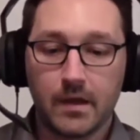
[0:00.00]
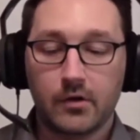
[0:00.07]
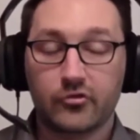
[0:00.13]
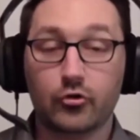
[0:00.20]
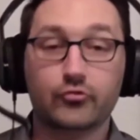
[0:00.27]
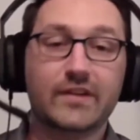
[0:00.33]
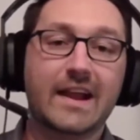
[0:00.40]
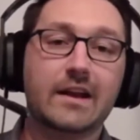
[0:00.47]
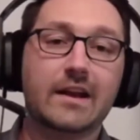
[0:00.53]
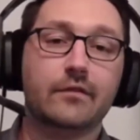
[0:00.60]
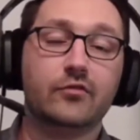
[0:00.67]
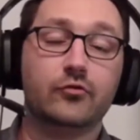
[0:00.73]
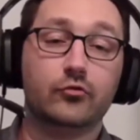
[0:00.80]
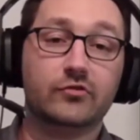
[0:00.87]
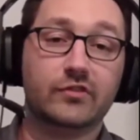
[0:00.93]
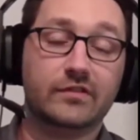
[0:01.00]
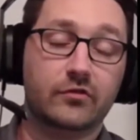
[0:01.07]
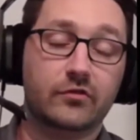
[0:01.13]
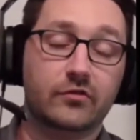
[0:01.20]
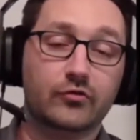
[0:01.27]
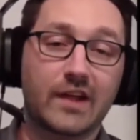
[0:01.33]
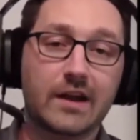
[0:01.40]
So date
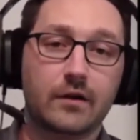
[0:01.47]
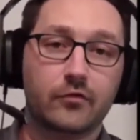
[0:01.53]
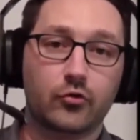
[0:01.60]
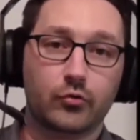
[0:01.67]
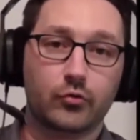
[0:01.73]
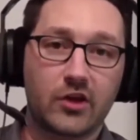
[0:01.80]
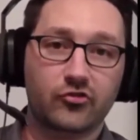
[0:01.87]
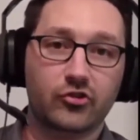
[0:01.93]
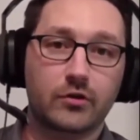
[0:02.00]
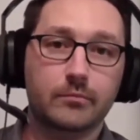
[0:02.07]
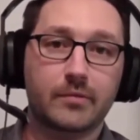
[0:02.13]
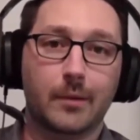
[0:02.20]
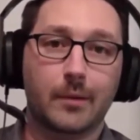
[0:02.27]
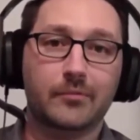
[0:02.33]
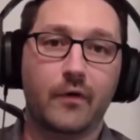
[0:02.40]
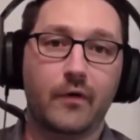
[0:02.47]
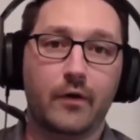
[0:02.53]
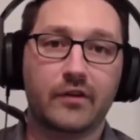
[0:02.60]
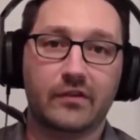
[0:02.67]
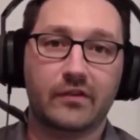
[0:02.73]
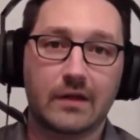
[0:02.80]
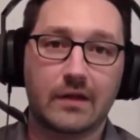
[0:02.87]
of creation becomes very
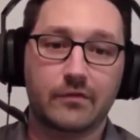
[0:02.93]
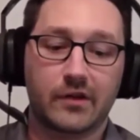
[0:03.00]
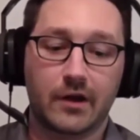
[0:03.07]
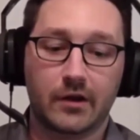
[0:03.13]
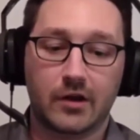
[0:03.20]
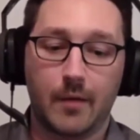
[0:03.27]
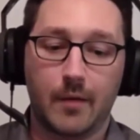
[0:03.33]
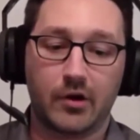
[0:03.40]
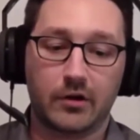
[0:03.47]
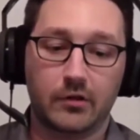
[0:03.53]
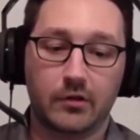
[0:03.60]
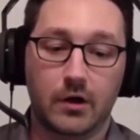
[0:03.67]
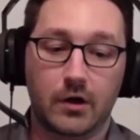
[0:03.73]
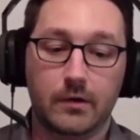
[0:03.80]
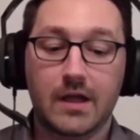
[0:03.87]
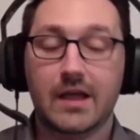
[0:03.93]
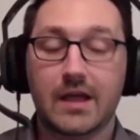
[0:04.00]
significant in copyright law.